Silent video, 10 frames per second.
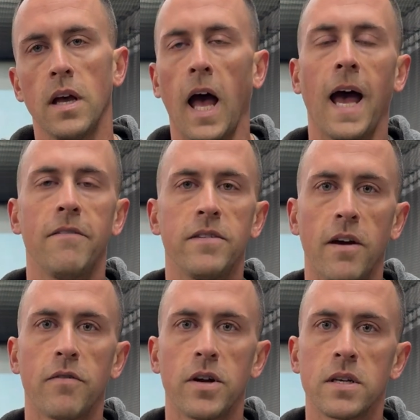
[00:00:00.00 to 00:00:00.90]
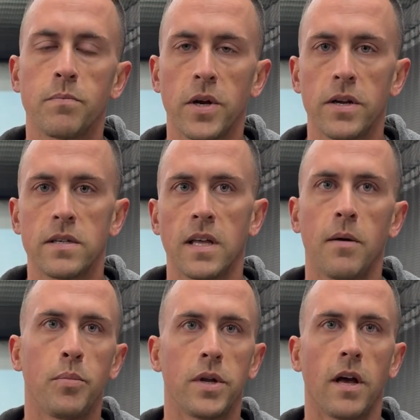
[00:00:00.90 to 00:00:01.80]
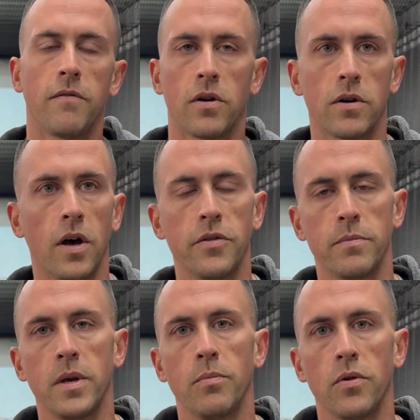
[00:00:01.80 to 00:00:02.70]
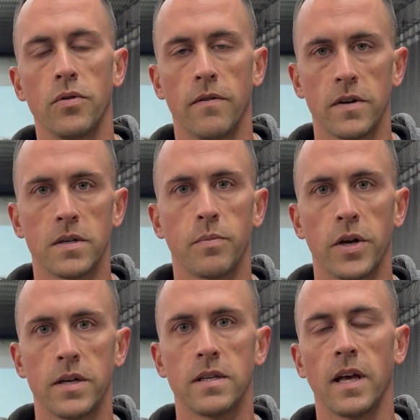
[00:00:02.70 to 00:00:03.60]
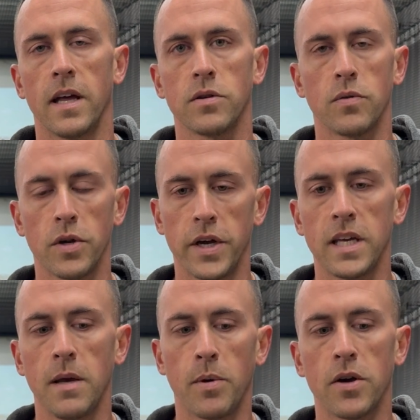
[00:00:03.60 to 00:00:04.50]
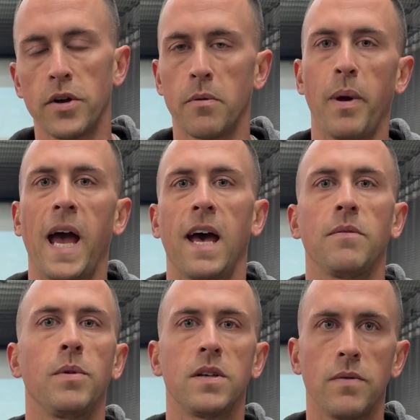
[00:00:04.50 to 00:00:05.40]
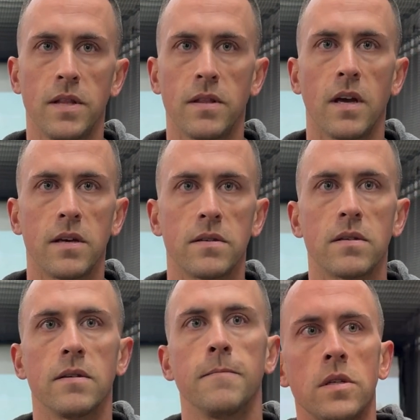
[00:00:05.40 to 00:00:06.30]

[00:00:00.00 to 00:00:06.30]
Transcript: I've never experienced that, but I've heard other people who have experienced that. So really keep a clear path between things.